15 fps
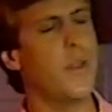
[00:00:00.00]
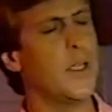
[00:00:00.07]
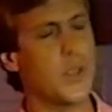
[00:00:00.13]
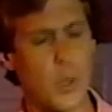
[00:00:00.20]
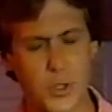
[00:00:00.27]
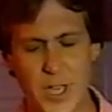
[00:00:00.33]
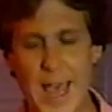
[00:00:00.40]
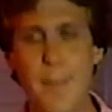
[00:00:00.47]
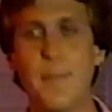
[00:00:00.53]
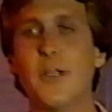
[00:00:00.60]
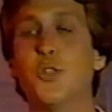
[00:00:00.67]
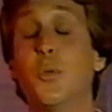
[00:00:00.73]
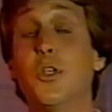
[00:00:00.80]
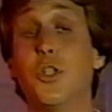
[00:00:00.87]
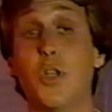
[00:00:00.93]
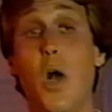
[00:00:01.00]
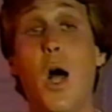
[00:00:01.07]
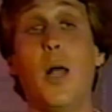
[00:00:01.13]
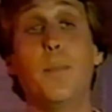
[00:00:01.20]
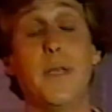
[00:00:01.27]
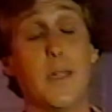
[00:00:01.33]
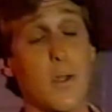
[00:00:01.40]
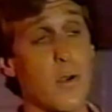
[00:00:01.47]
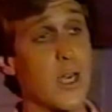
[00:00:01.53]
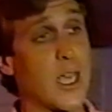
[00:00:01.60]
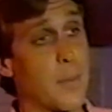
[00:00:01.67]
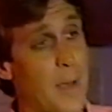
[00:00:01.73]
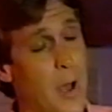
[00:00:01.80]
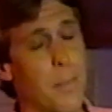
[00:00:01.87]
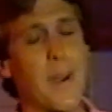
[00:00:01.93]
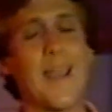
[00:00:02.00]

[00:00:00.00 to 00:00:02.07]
These are topics we should all be learning about,